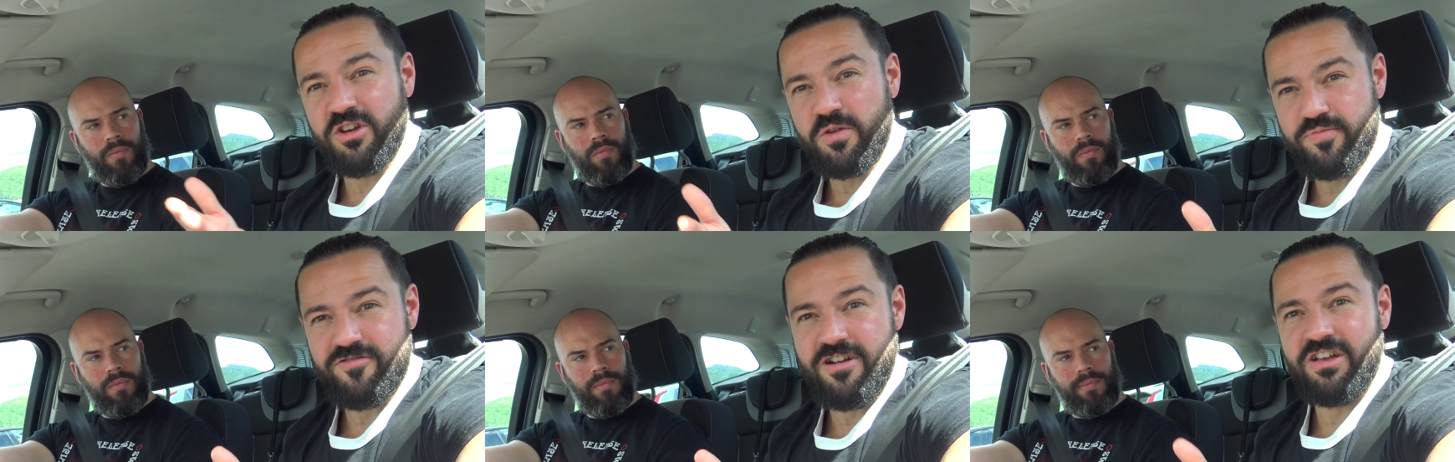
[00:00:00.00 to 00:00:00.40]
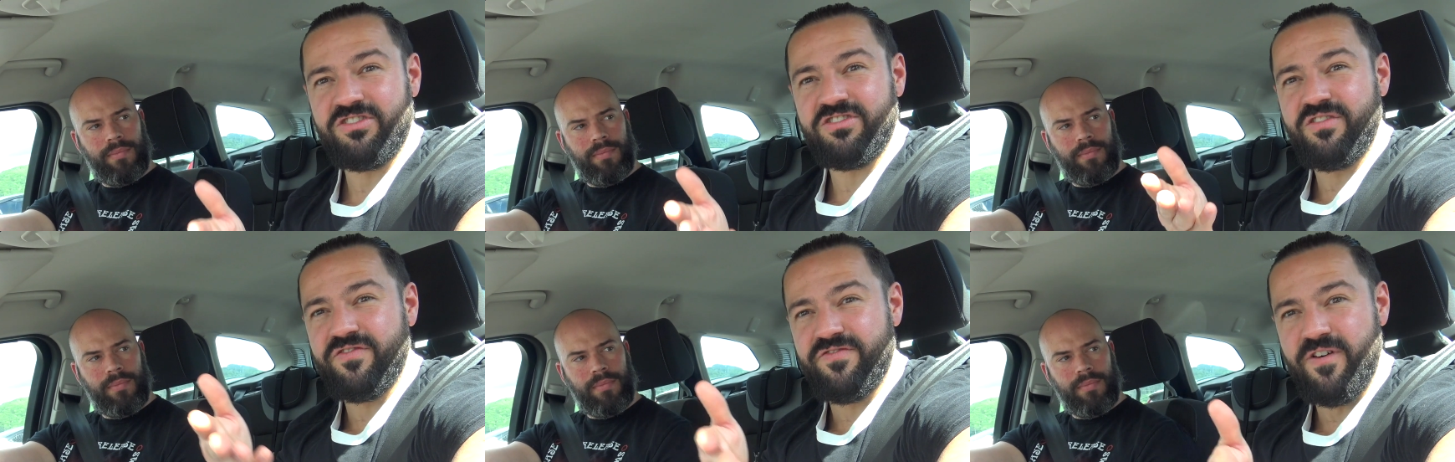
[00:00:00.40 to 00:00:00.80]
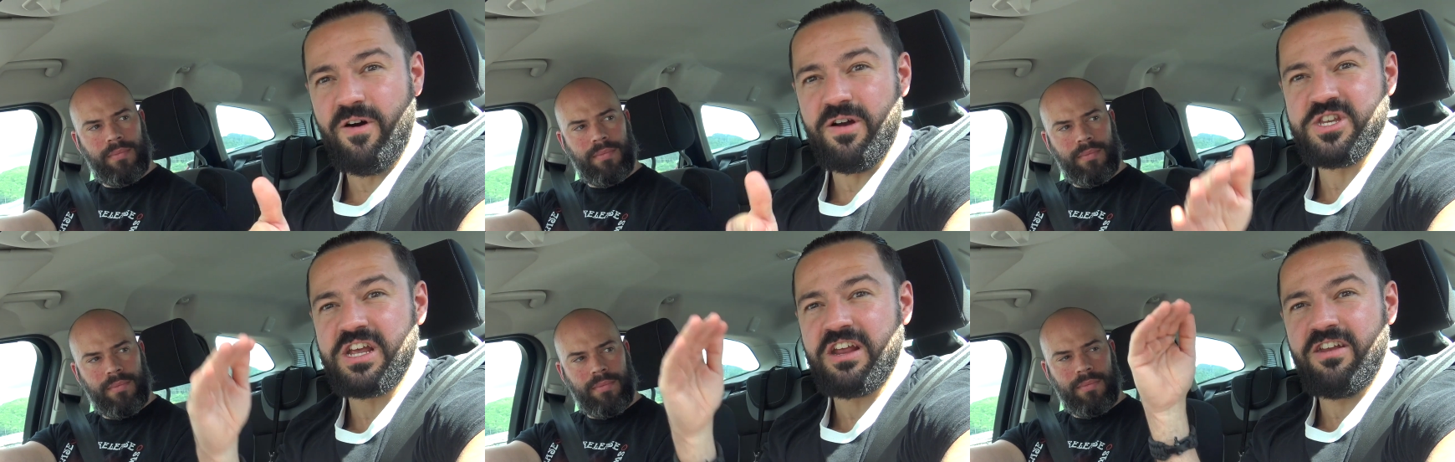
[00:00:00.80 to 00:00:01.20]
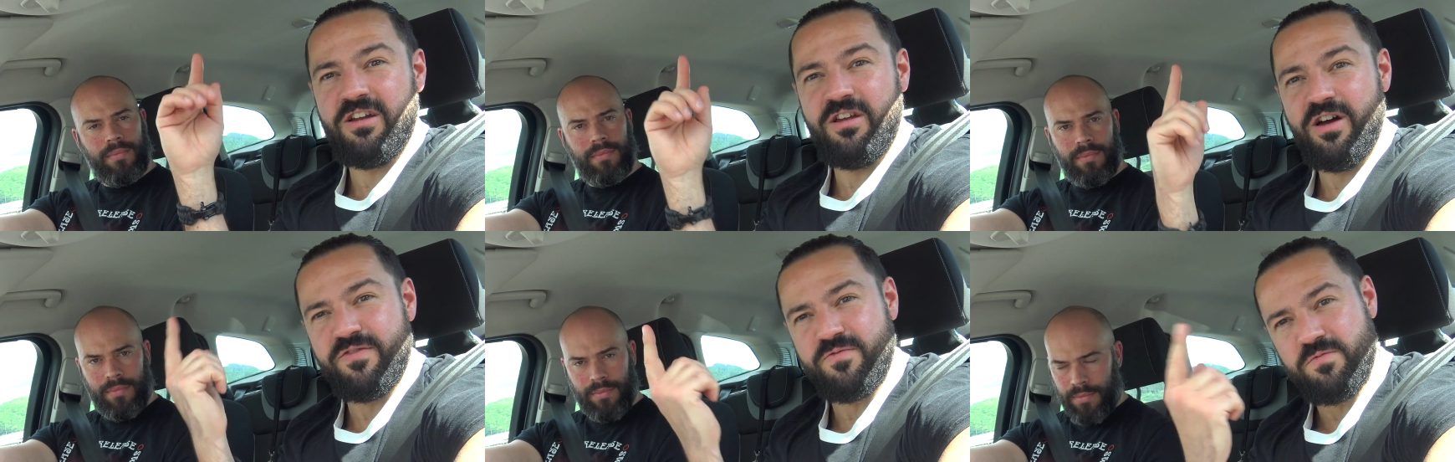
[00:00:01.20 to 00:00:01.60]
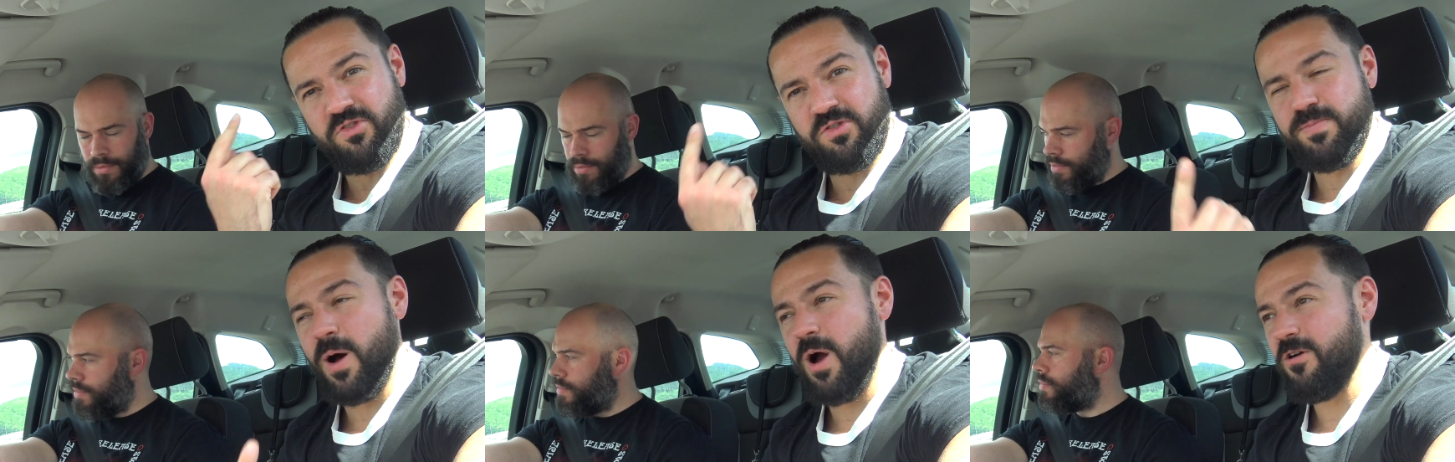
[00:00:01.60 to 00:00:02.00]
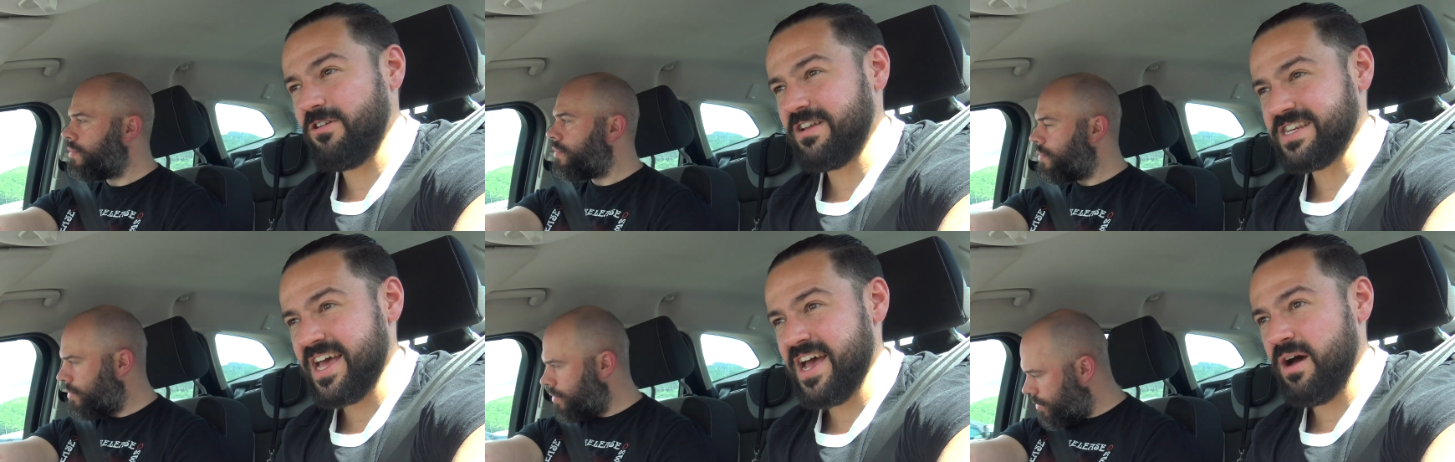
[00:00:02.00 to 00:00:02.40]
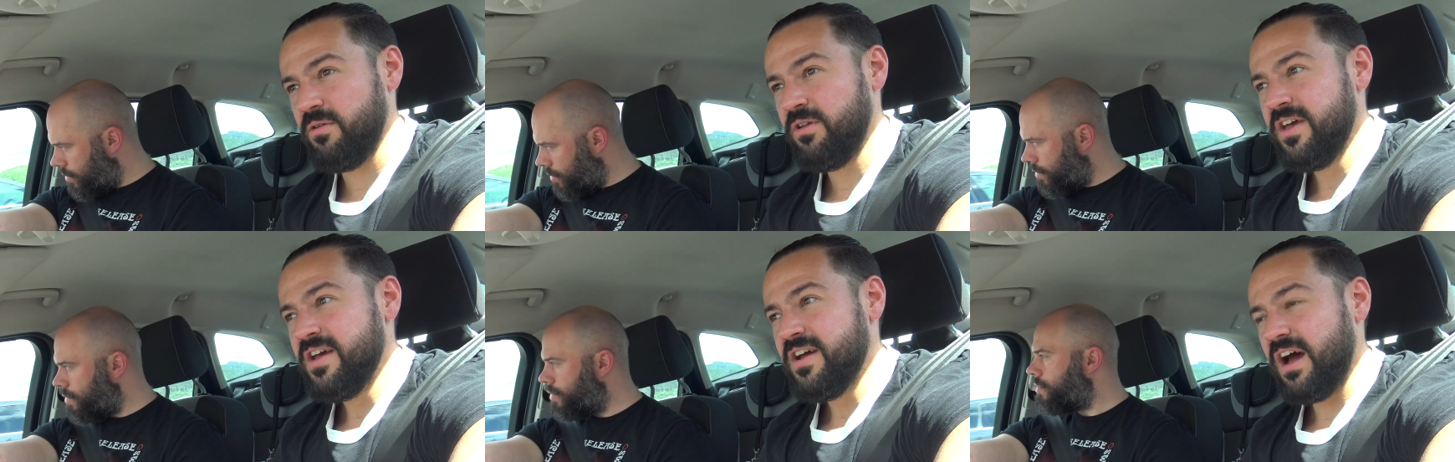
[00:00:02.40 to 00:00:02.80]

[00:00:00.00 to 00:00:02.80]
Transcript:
Speaker 1: and depressed and fighting and your life spiraling down